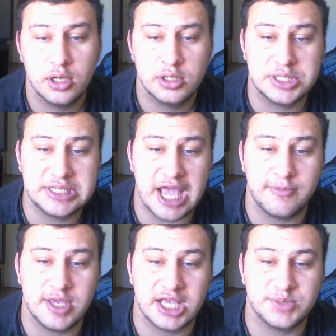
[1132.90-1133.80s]
The
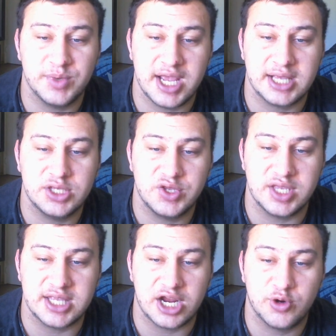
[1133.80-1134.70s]
Savvy Yes Man asked, do you
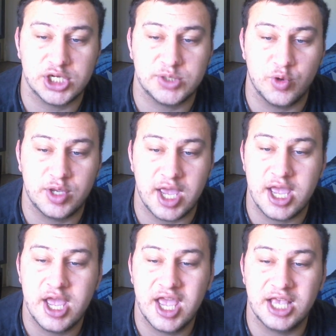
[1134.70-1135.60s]
think that Christian will
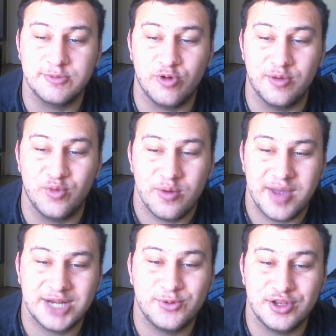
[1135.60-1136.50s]
get his one more
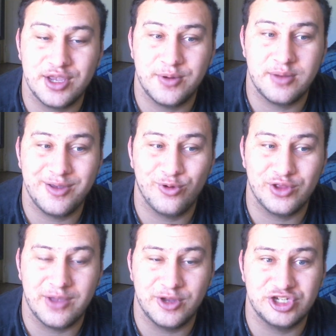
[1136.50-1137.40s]
match for the WWE
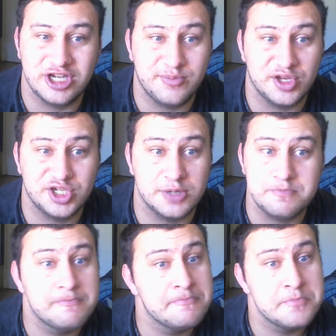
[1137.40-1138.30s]
World Heavyweight Championship?
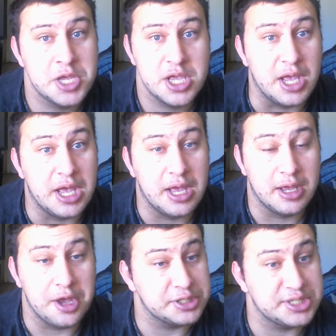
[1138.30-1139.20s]

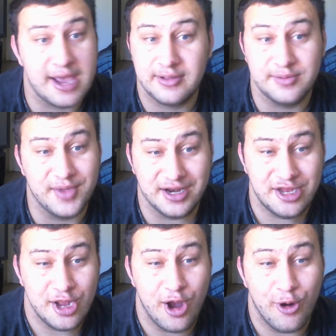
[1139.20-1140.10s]
Sadly, man,
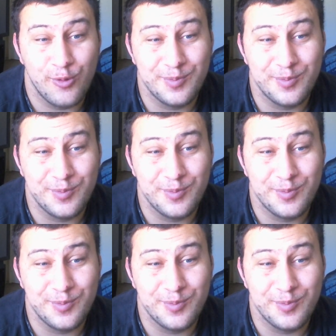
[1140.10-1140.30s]
no.